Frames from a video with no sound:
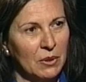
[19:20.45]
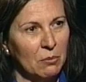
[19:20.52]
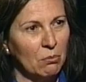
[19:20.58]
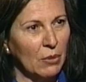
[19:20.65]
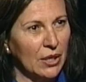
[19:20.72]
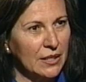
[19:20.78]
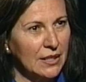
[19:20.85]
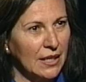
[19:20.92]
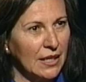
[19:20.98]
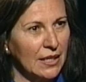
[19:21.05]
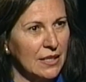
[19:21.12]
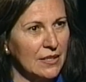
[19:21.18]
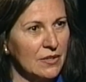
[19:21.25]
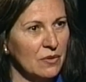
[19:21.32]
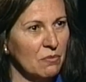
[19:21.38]

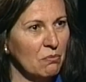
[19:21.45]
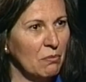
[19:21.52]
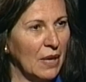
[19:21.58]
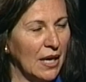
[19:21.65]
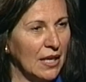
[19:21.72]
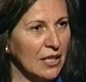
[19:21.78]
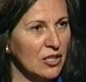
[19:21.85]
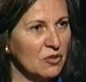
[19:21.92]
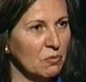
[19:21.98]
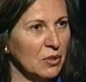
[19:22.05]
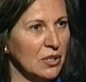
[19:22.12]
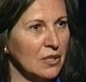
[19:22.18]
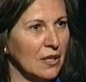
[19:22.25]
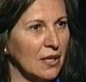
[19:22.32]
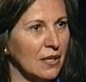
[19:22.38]
Montana's
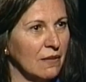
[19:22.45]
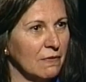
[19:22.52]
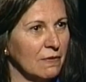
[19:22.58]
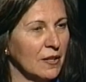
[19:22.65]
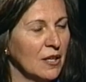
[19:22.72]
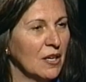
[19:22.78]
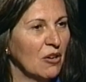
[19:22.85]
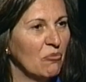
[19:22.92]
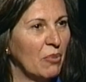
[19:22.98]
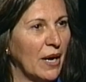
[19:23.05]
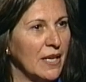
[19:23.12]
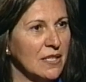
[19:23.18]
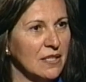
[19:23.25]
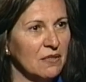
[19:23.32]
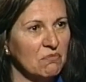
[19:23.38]
management of
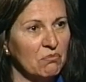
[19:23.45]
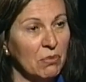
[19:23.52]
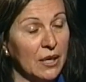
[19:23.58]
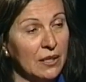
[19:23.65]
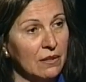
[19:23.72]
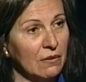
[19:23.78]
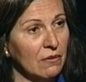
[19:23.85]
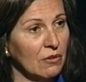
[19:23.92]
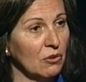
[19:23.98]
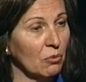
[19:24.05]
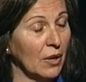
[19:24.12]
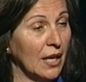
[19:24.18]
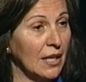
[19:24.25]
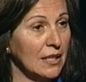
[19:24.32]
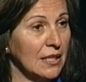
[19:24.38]
bison, but the
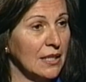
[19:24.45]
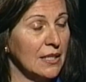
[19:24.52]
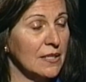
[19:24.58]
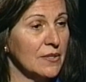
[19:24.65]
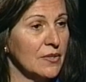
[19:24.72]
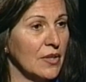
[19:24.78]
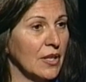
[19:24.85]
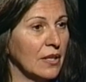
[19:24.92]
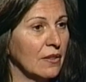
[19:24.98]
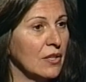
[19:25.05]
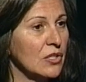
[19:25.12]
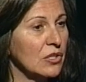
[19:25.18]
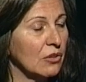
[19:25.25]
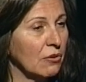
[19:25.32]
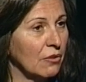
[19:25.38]
reality is that
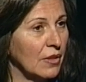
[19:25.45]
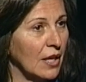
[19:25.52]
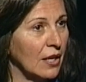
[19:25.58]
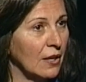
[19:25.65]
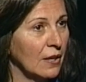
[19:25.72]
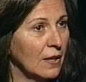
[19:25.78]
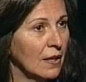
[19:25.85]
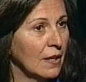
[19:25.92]
this year the